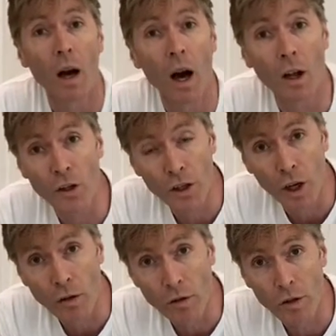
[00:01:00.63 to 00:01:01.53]

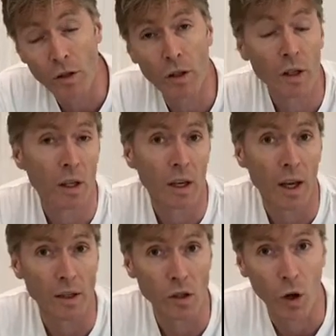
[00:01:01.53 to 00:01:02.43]
undercoats
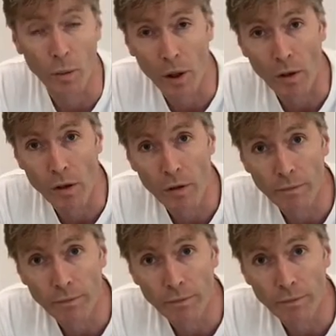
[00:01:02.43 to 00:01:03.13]
and top coats.